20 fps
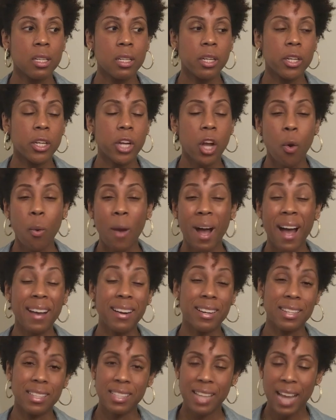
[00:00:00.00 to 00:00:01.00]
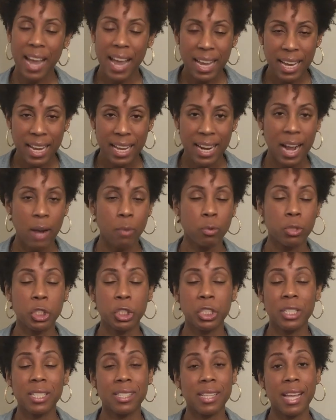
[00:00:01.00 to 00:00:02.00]
know how to take it. I was
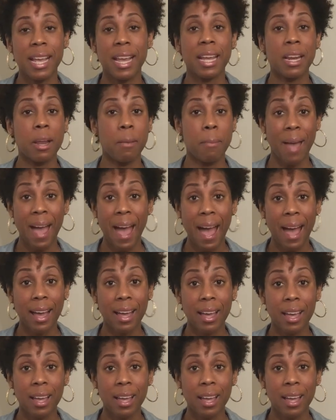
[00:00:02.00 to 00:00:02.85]
just taken aback.